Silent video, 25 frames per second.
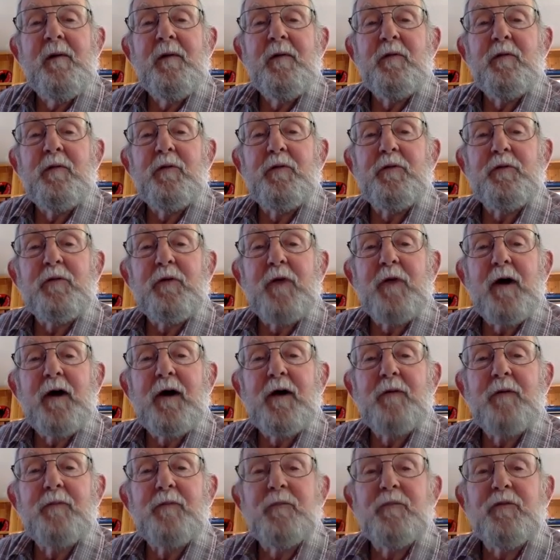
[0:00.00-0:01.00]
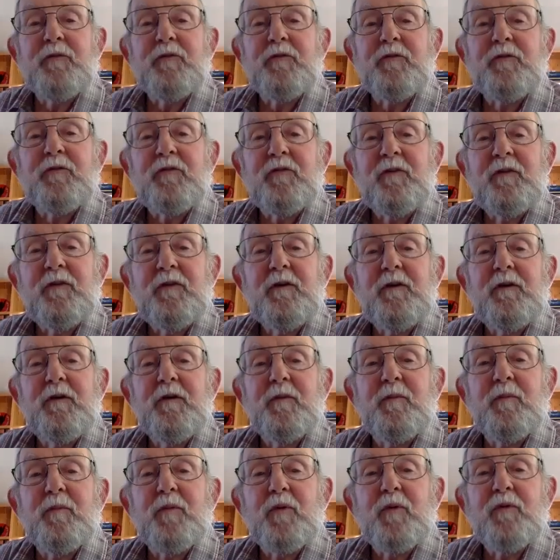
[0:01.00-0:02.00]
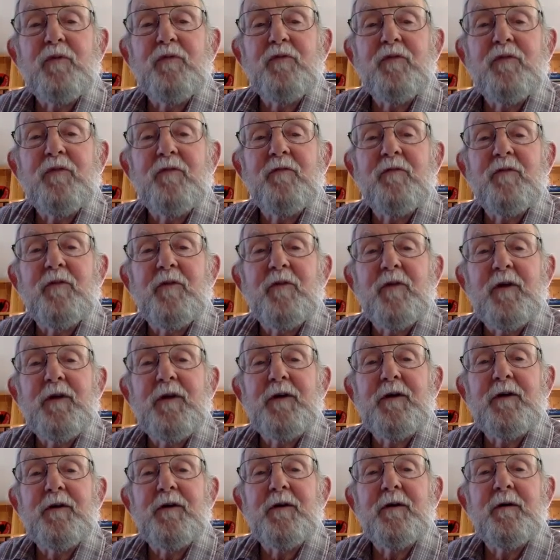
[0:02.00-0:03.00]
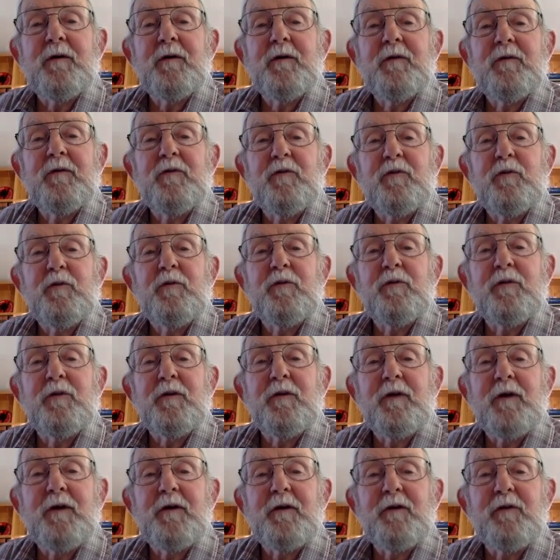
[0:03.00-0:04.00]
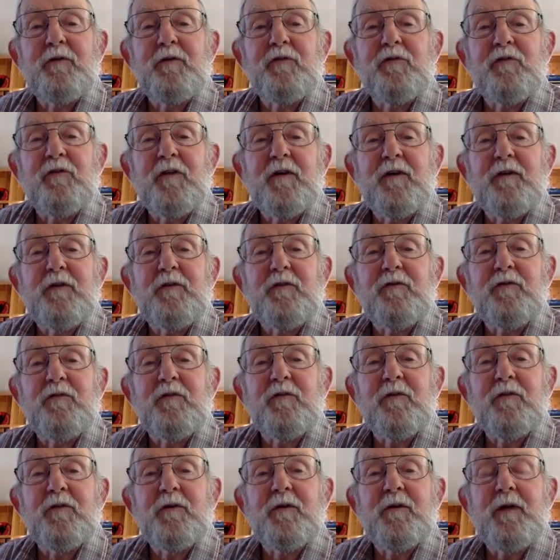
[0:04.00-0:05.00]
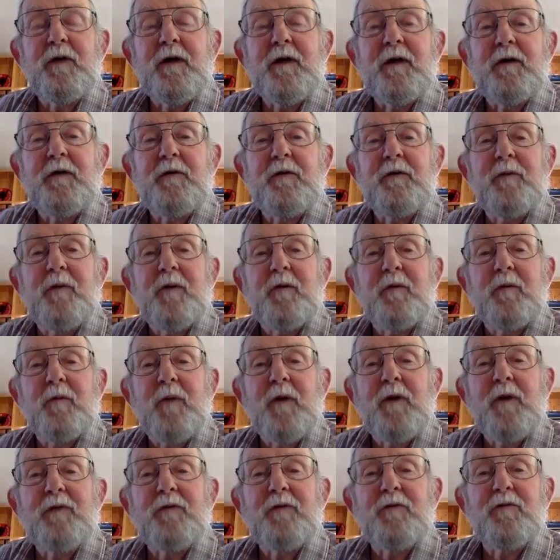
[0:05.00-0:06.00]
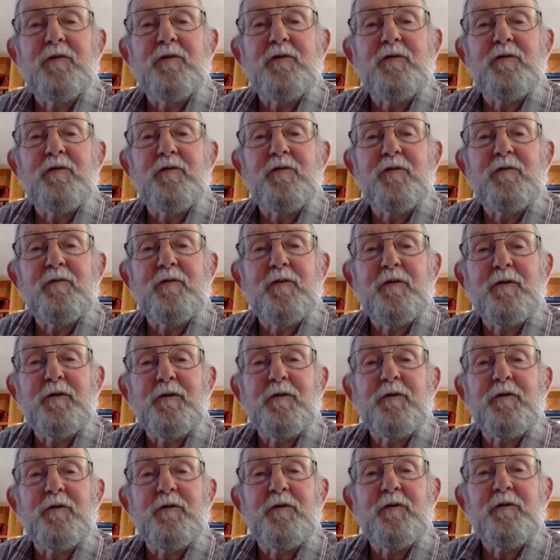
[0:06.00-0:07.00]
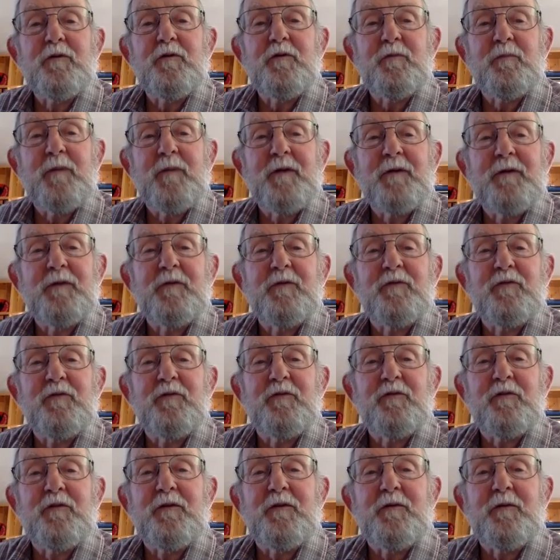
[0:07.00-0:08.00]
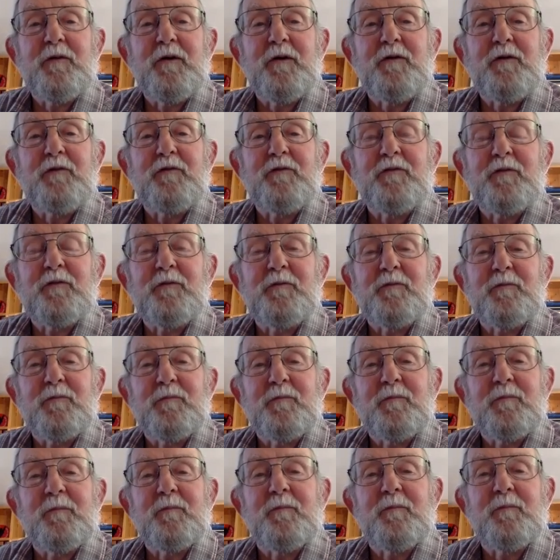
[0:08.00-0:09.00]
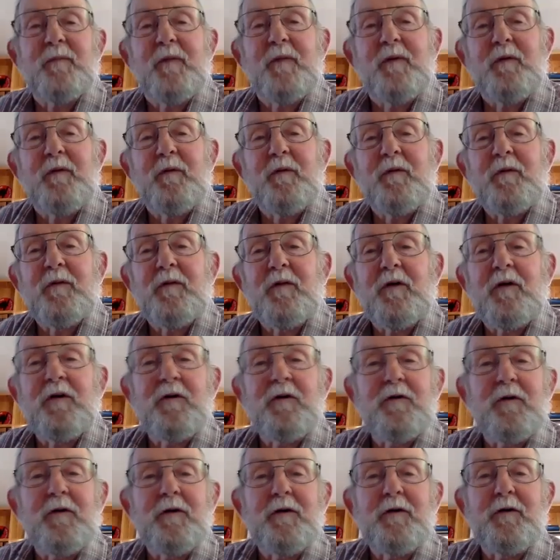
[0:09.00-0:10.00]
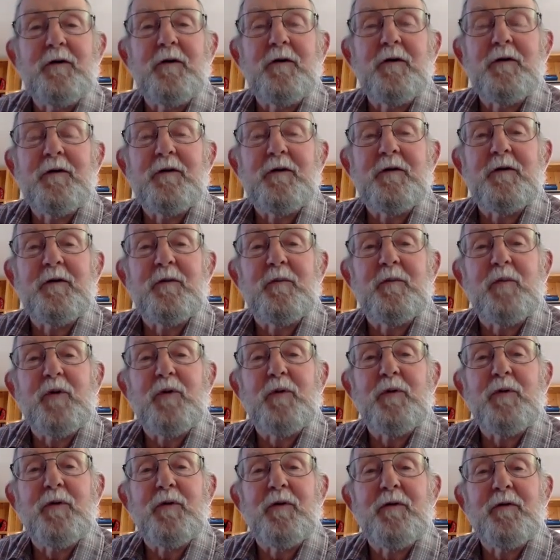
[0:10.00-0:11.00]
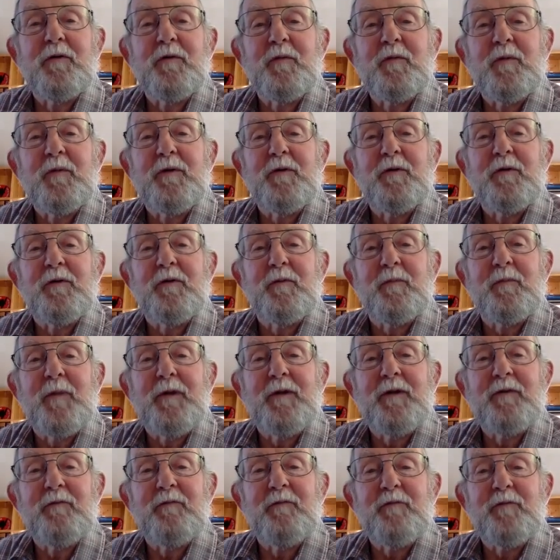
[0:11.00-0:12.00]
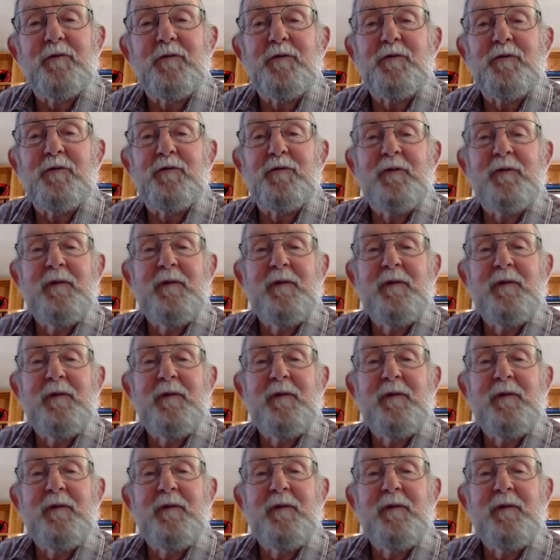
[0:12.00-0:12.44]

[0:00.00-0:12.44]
the tribe to cede a portion of the lake to the United States so that it had a right to serve liquor to these miners as they crossed the lake in the boat on their way to their mining fields.